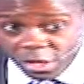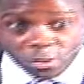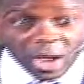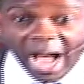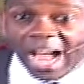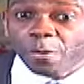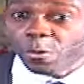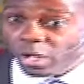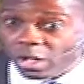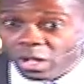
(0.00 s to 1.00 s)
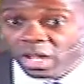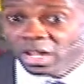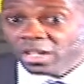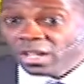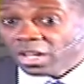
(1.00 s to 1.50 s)
you, I will
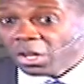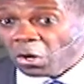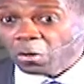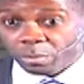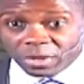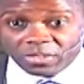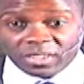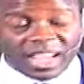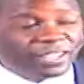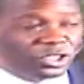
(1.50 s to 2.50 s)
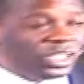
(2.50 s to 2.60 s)
go to prison." And